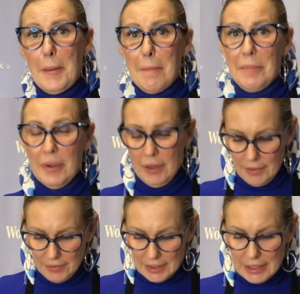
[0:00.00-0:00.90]

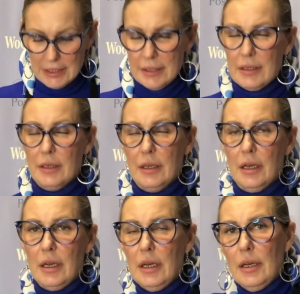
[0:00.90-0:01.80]
But these
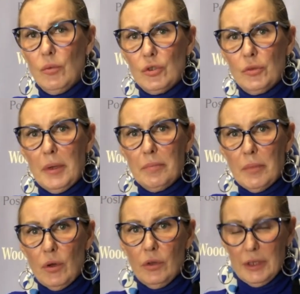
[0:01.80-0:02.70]
WoodUbend
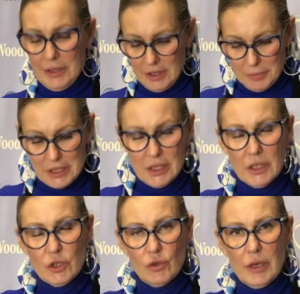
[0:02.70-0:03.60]
mouldings, especially the
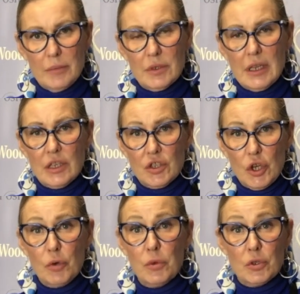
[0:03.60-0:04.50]
trims, they're so
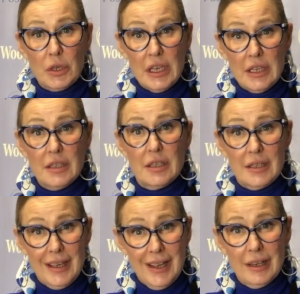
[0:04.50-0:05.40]
much easier to
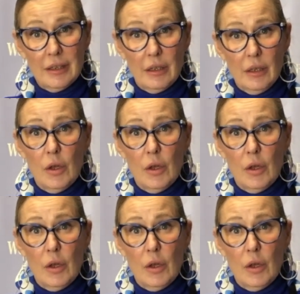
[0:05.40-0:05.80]
handle